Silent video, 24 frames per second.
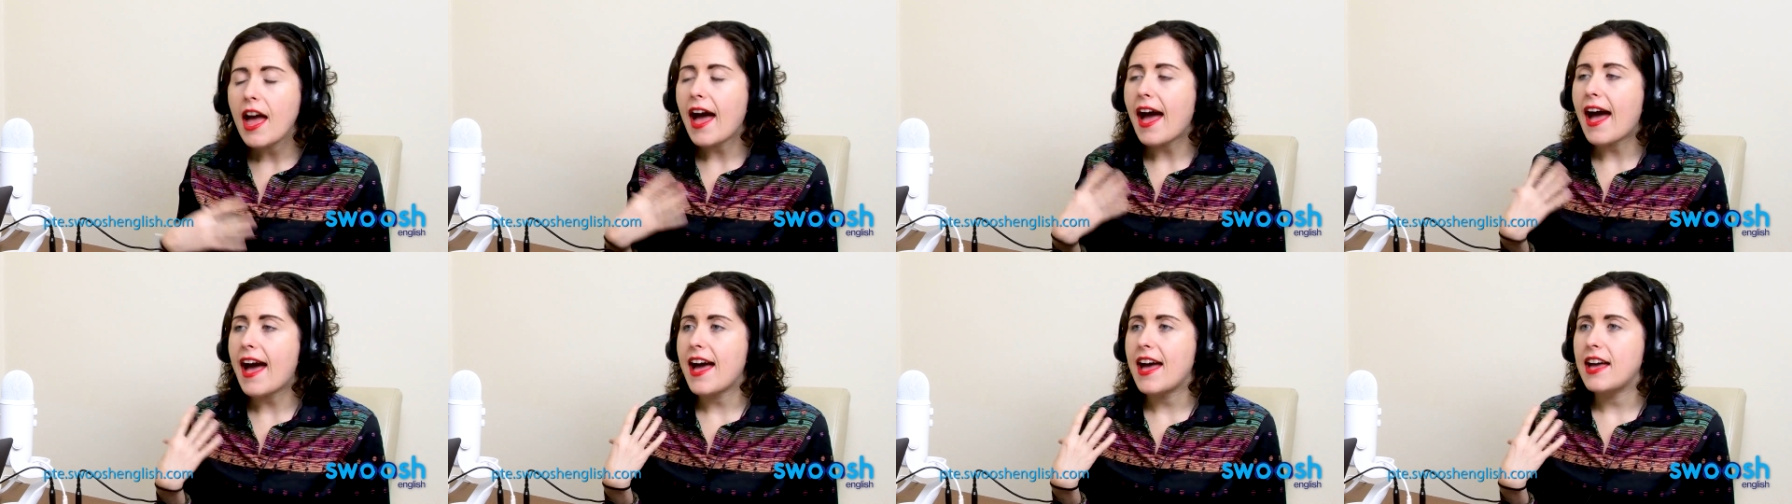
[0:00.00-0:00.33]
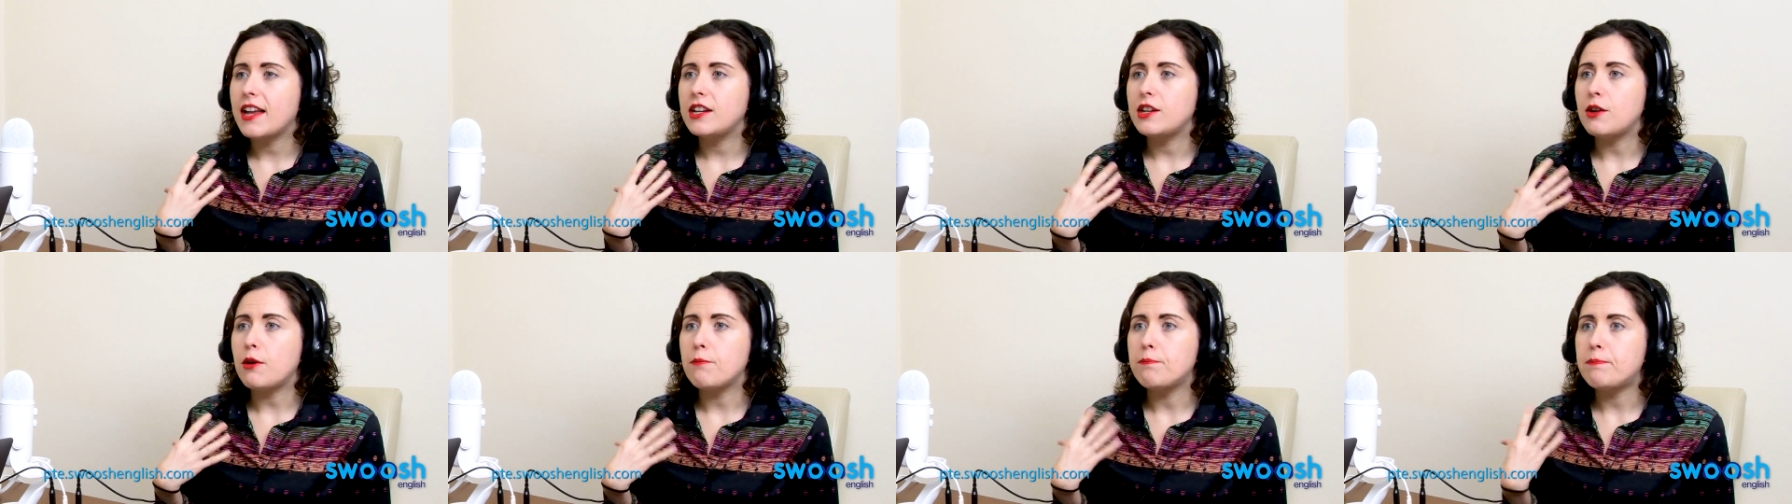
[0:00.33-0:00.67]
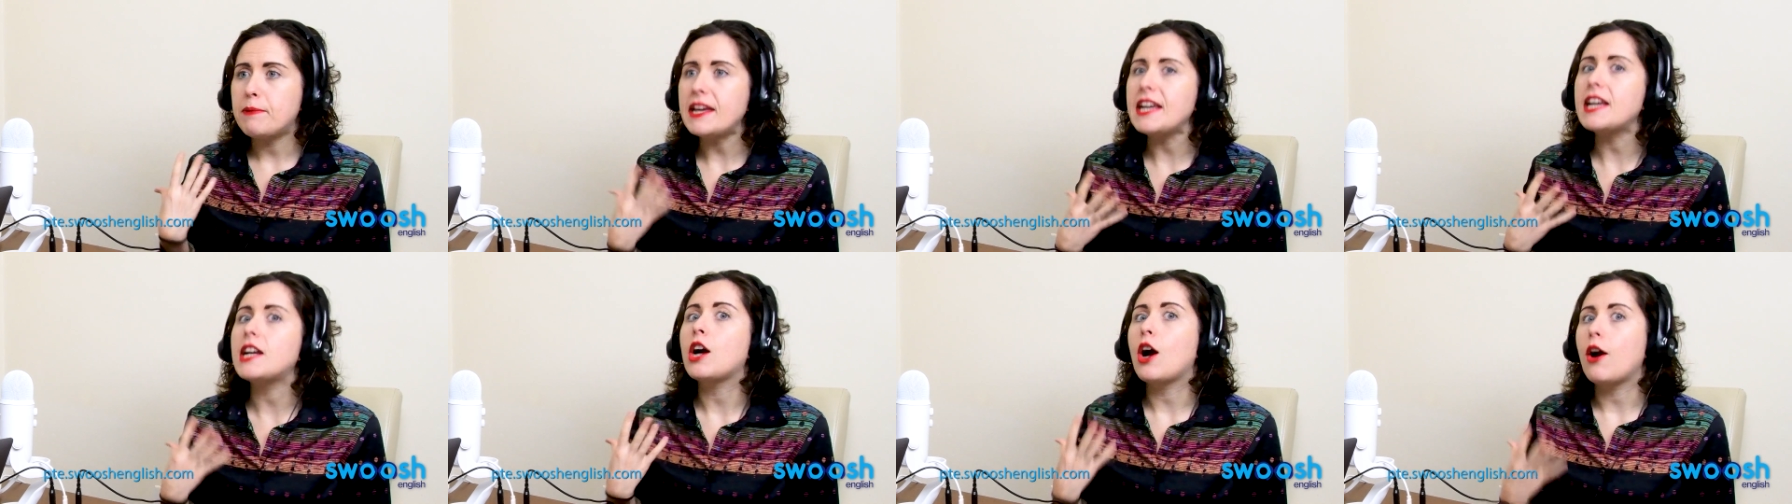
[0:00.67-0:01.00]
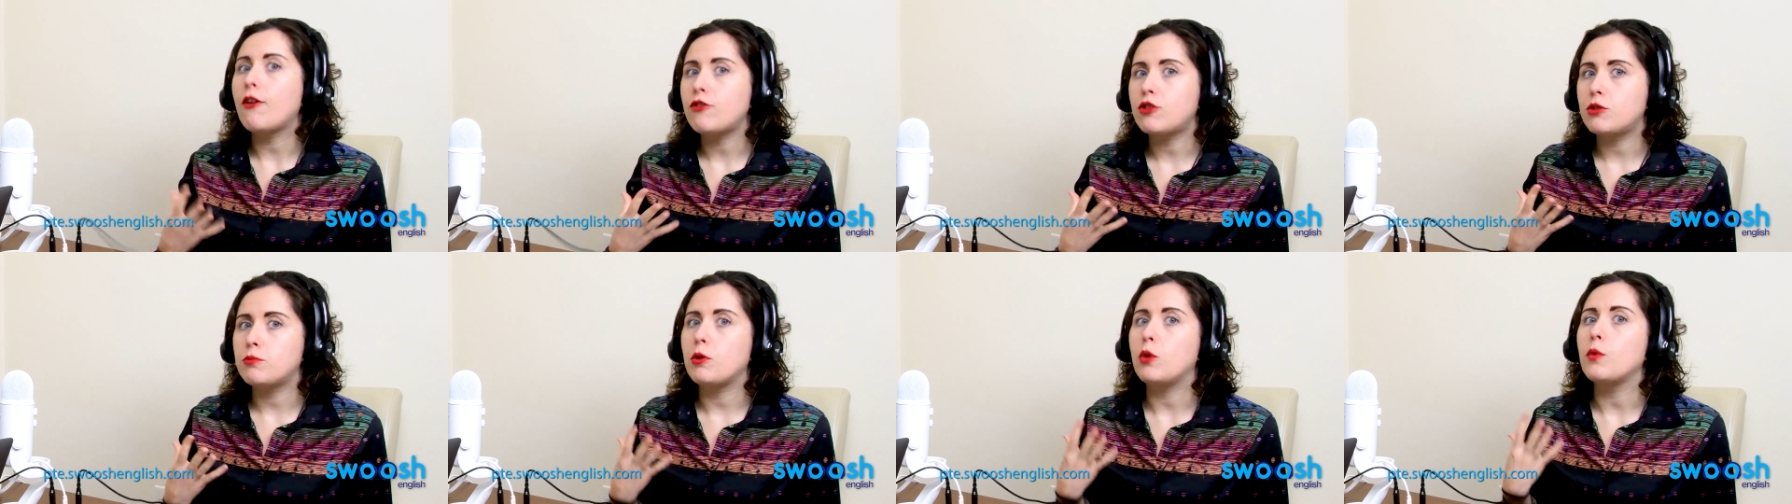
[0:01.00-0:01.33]
and be
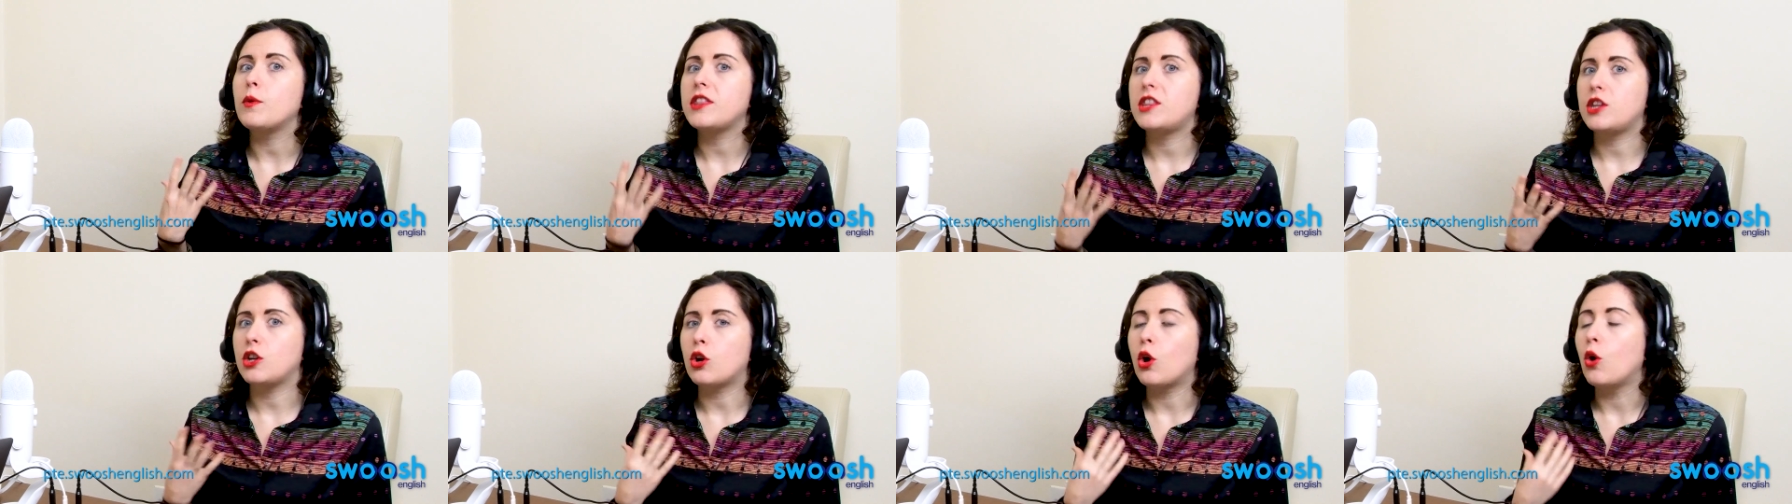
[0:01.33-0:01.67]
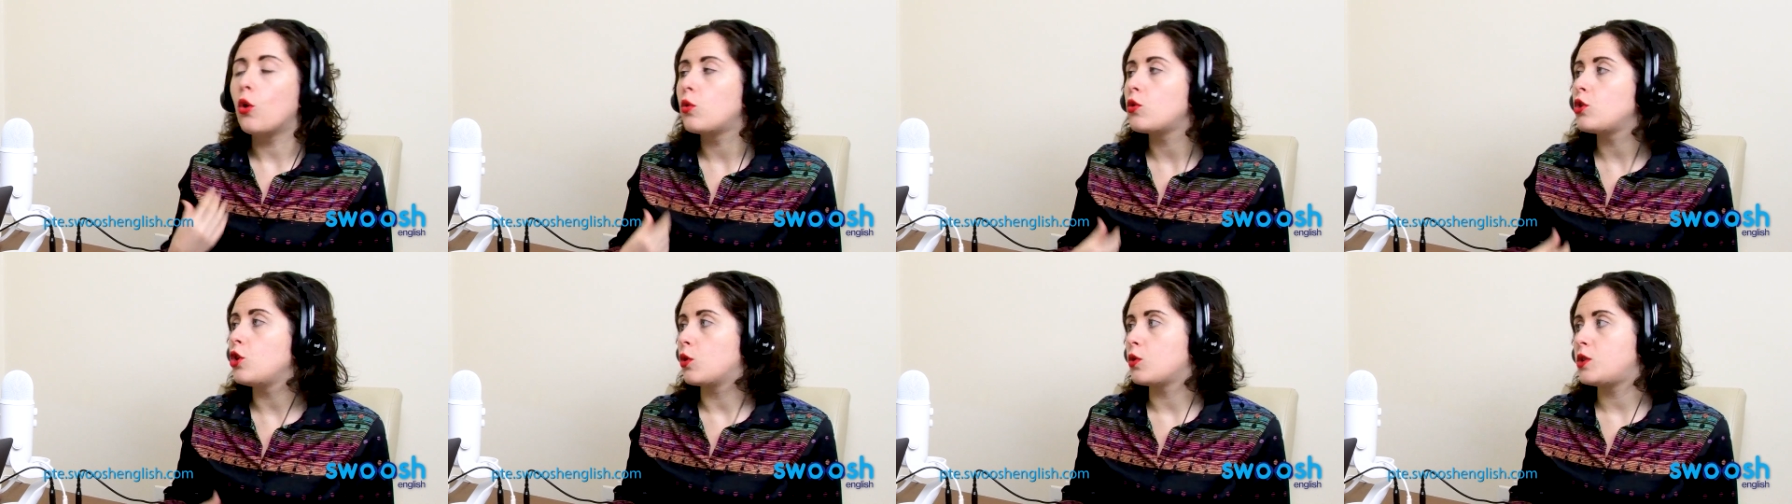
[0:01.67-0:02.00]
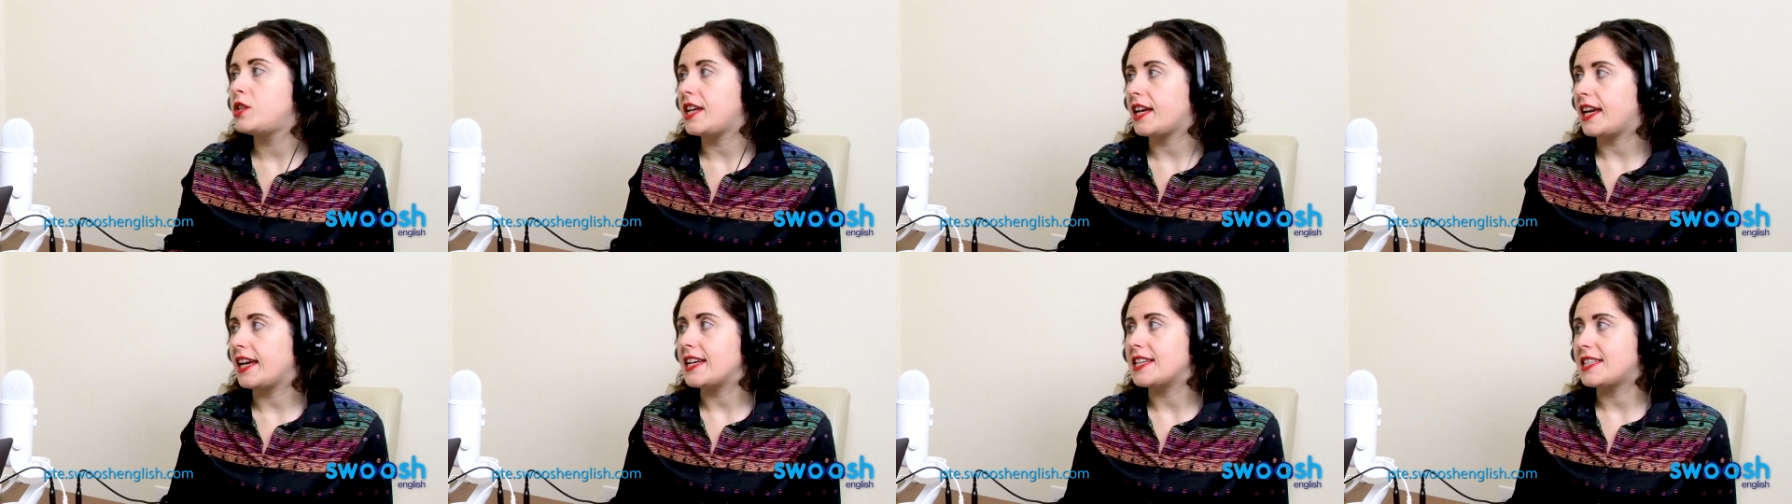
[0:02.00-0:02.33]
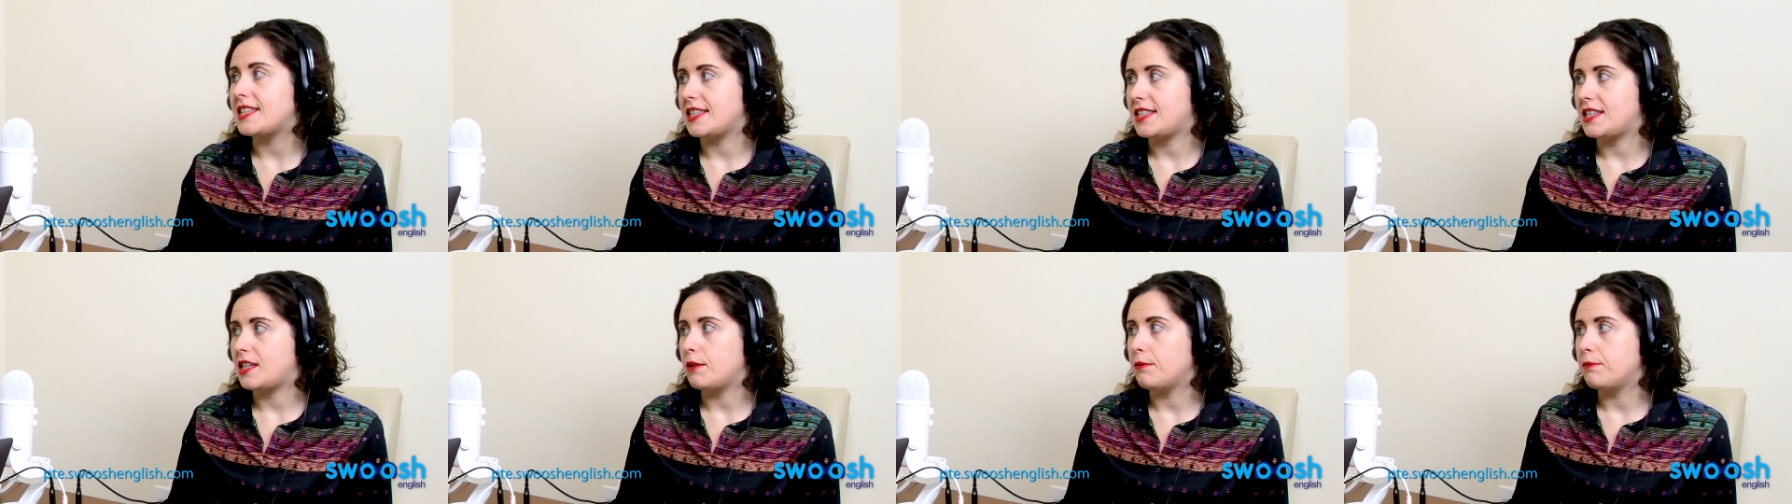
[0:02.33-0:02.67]
comfortable with your own note-taking
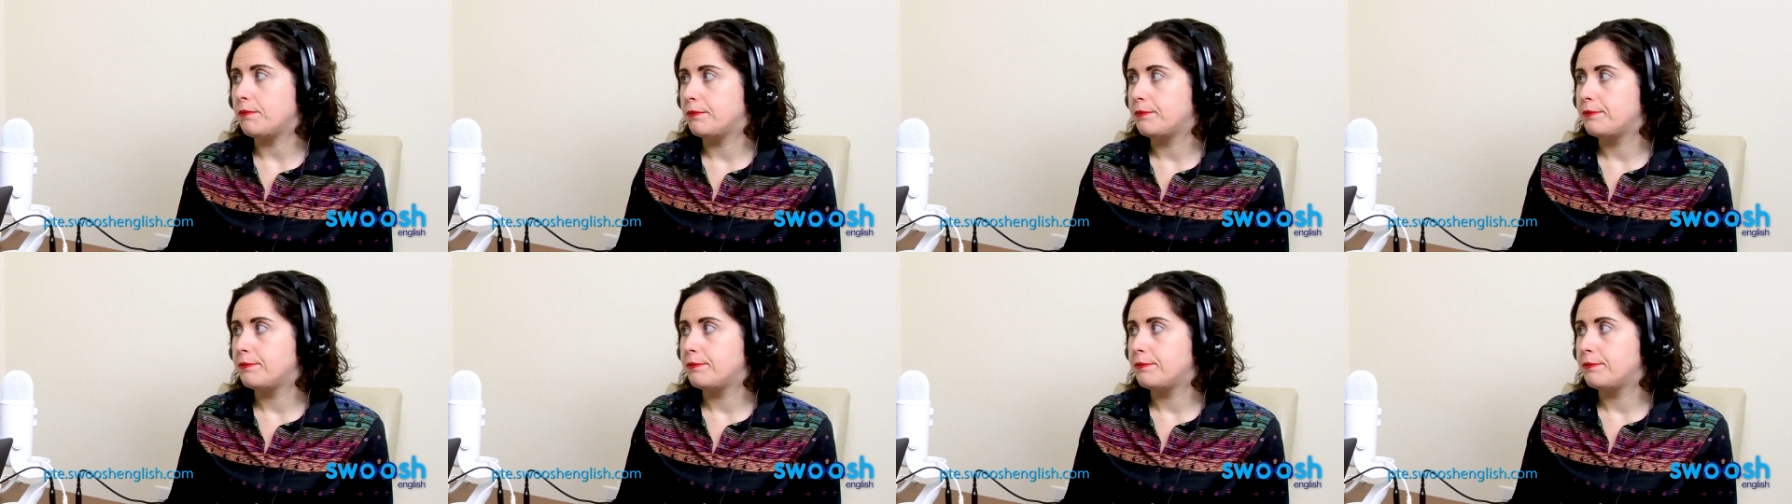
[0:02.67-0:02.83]
system.